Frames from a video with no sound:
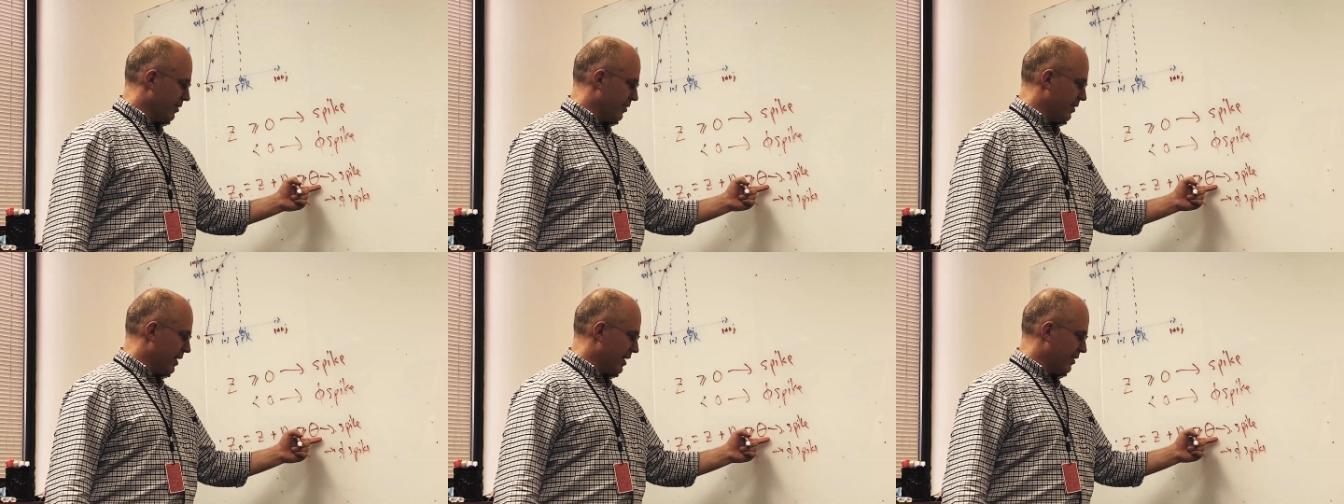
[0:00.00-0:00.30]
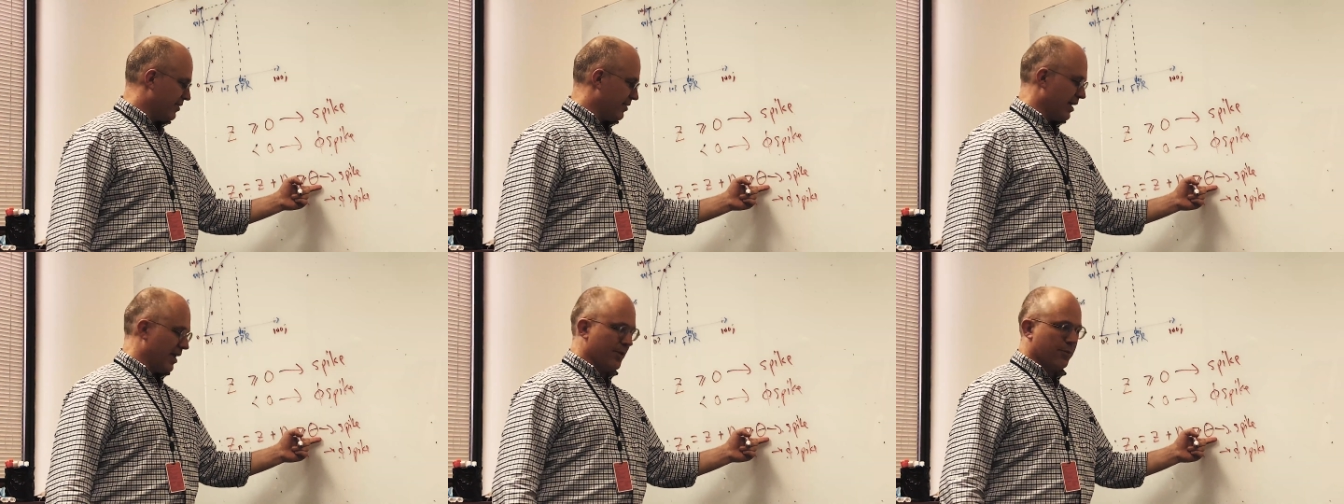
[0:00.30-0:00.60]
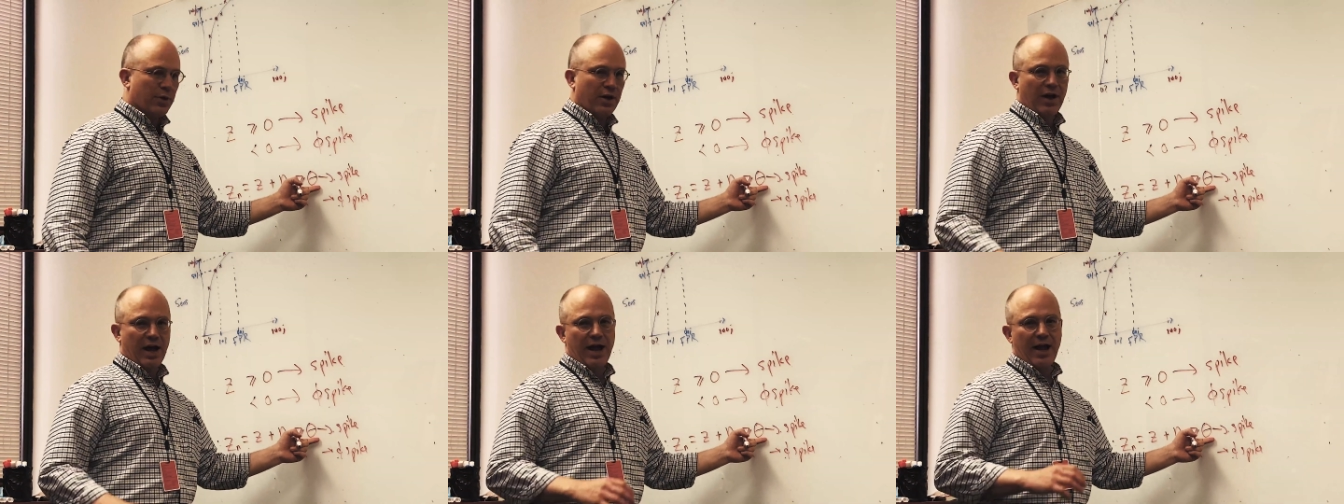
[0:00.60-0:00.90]
they say,
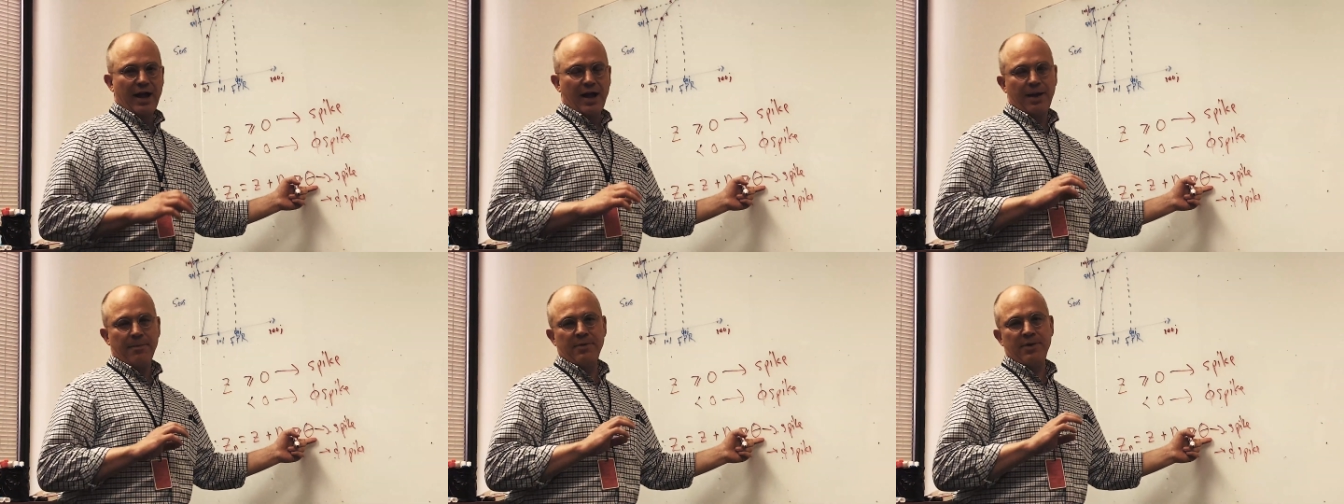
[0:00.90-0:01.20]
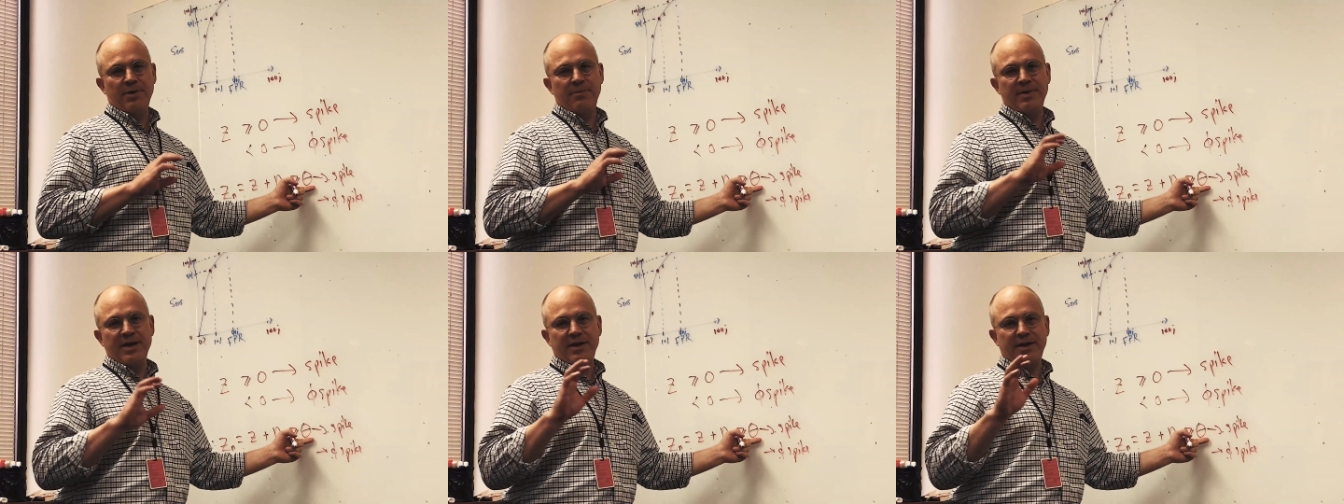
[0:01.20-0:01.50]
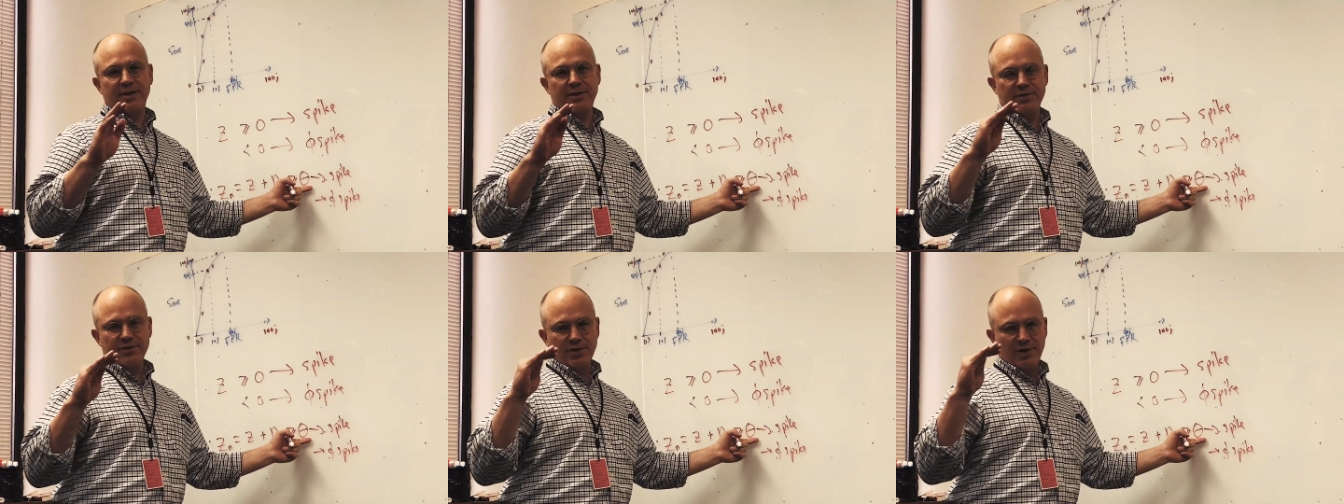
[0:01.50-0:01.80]
well, I, am going to
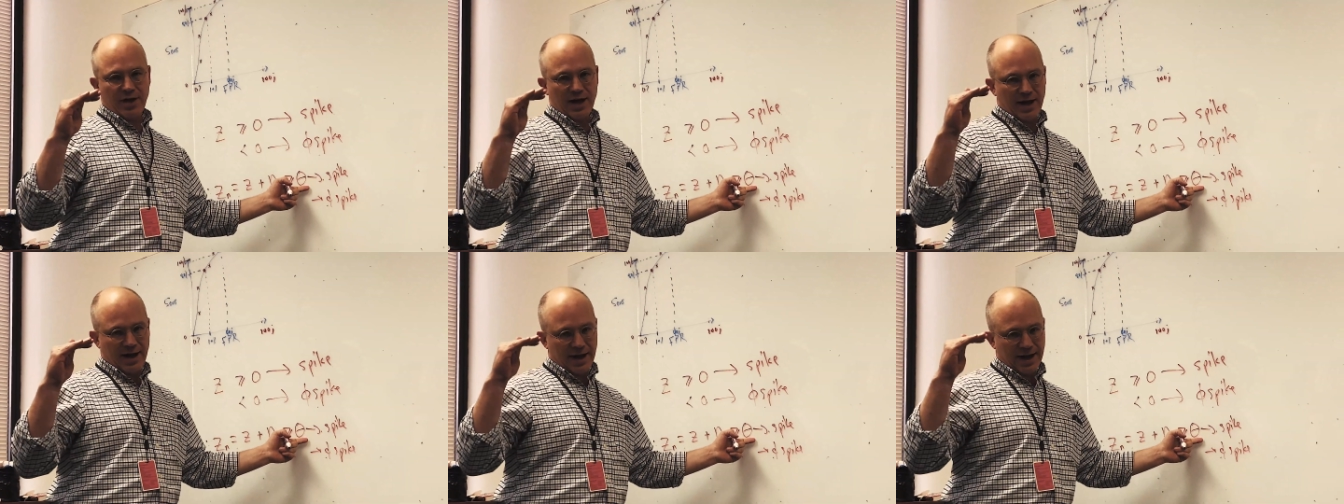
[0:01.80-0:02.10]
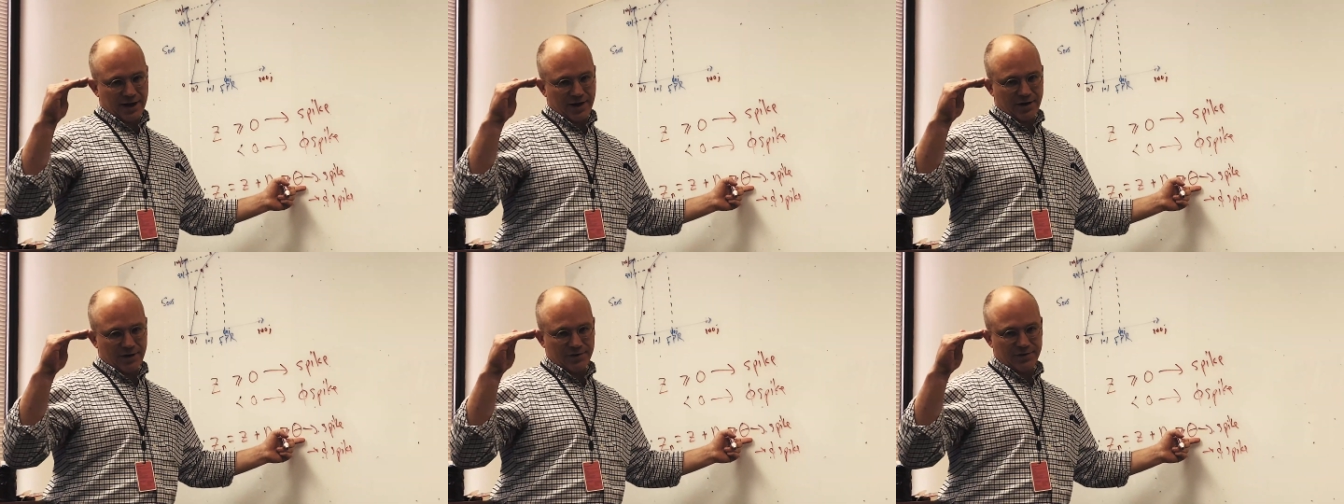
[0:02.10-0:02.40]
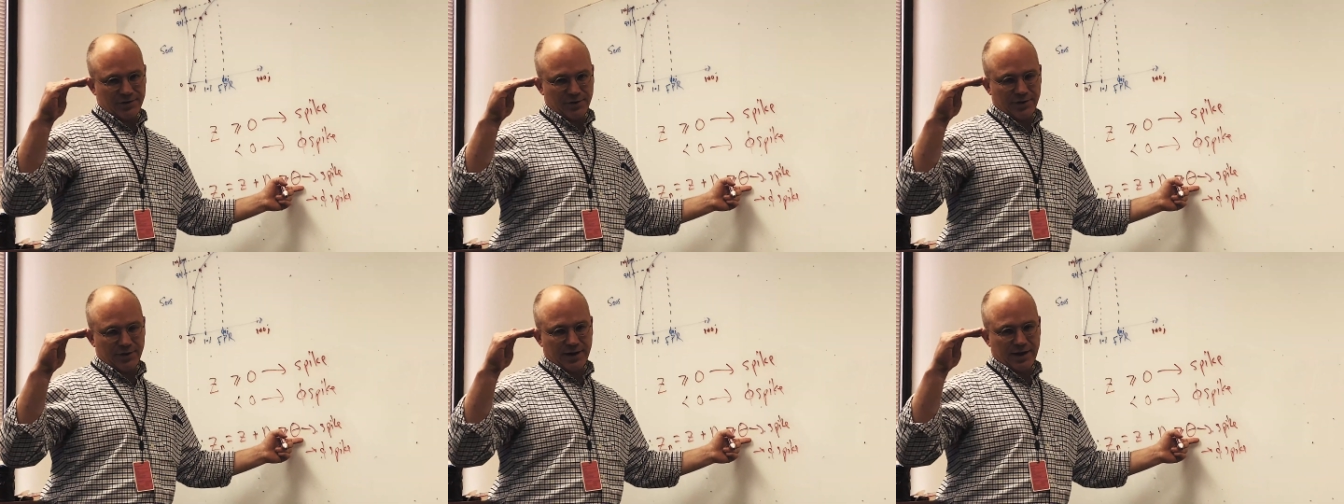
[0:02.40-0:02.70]
make it a little higher
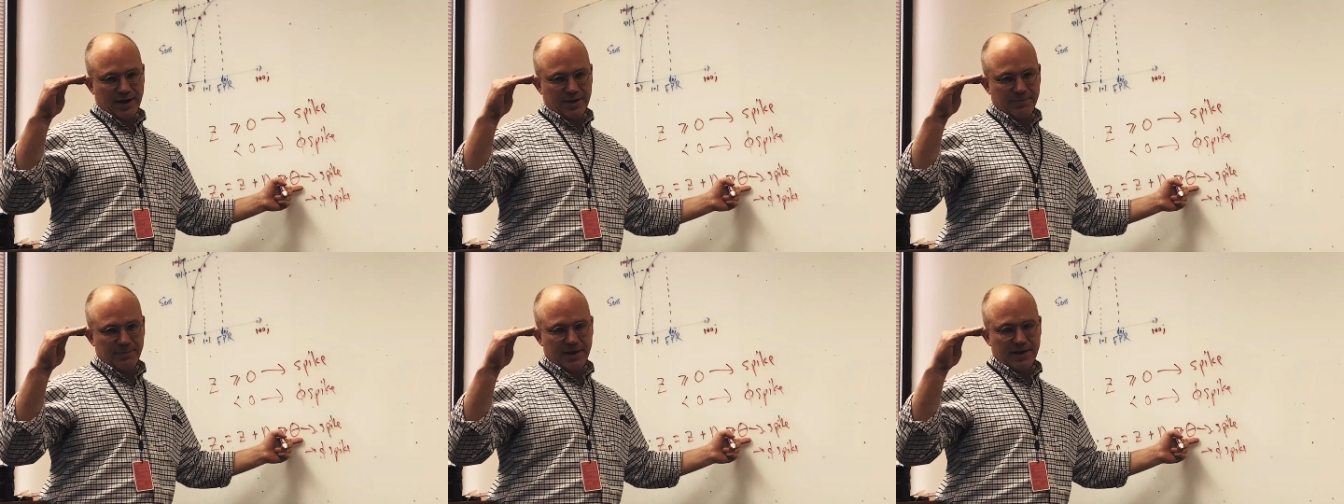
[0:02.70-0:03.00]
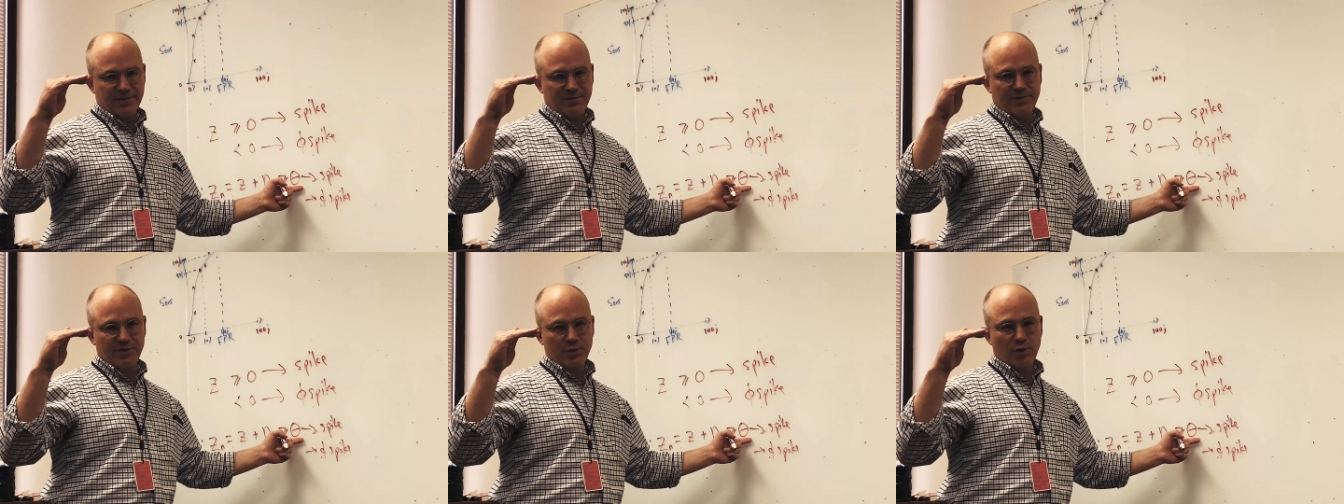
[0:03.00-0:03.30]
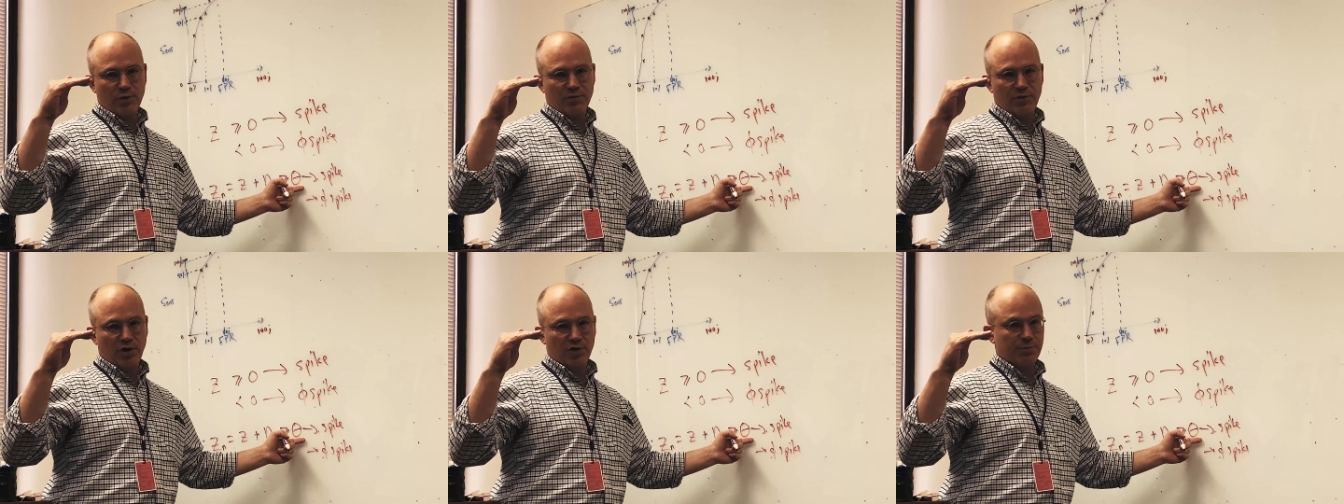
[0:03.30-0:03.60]
so that I make
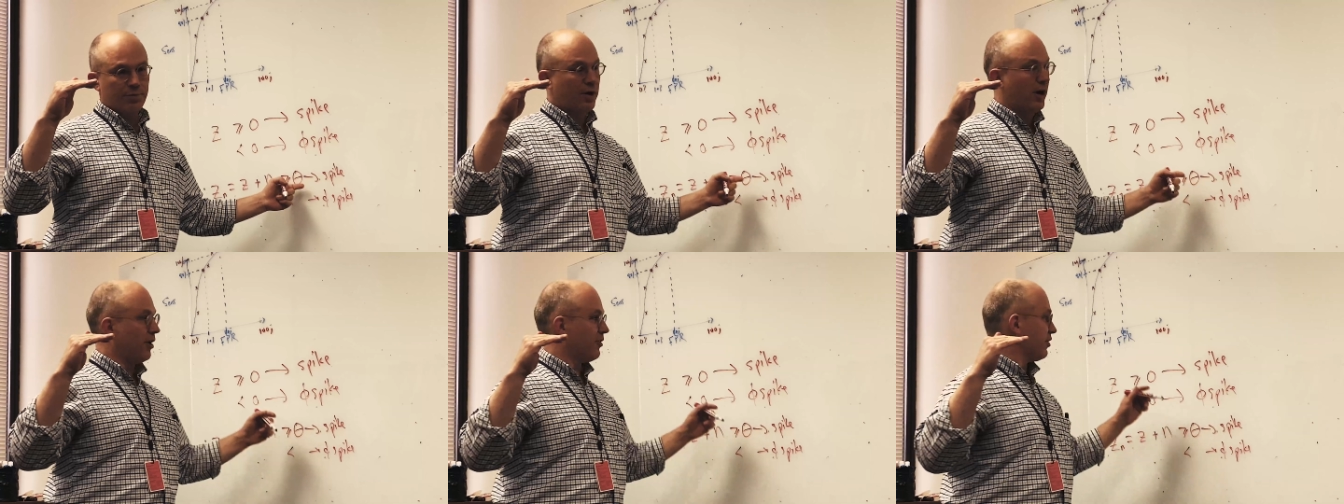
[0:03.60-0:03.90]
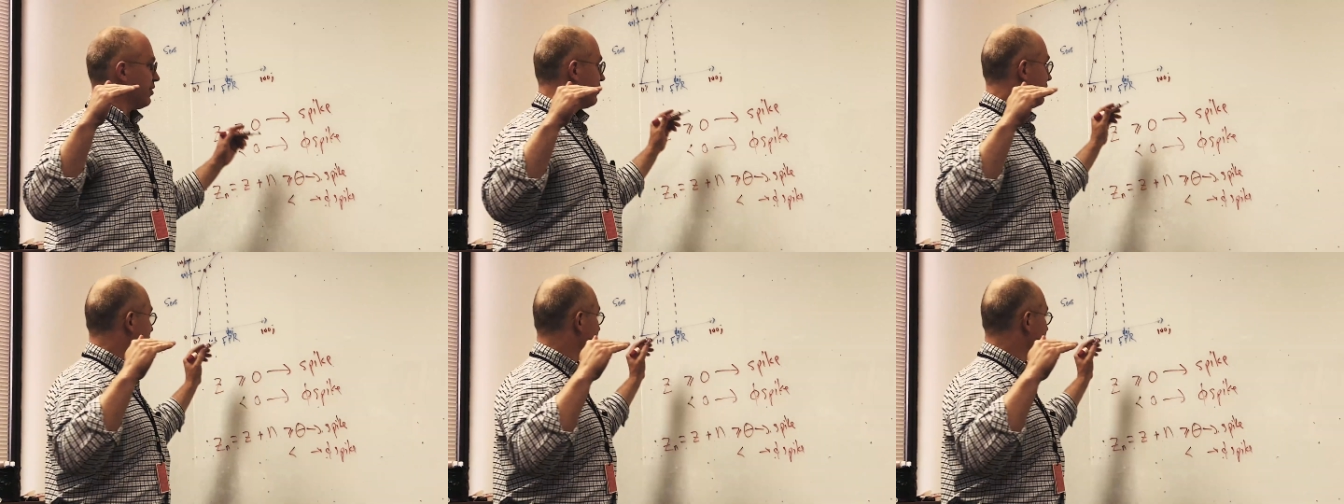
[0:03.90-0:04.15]
fewer false positives.